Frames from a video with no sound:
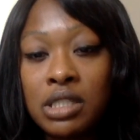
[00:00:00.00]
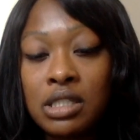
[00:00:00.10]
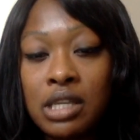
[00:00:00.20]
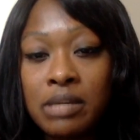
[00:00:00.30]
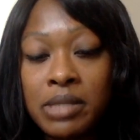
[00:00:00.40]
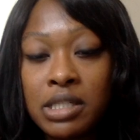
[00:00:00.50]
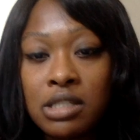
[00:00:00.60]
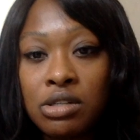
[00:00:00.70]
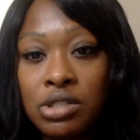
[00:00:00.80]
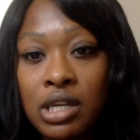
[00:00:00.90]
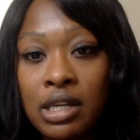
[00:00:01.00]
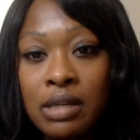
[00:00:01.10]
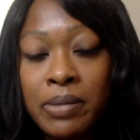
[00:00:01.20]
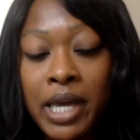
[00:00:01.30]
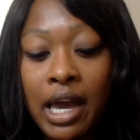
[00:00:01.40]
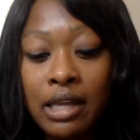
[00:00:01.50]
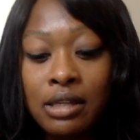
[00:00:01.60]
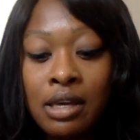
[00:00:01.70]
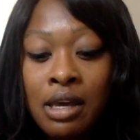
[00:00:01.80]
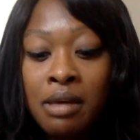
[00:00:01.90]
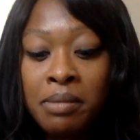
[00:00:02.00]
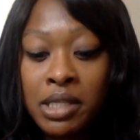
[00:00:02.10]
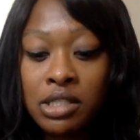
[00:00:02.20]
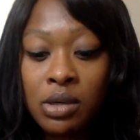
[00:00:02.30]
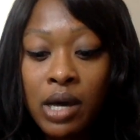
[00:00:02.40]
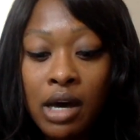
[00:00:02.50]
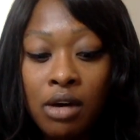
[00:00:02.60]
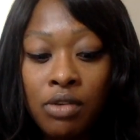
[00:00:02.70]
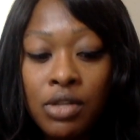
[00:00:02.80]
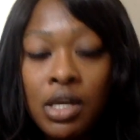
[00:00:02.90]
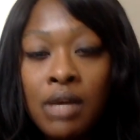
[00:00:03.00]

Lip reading: the stigmas associated behind mental health.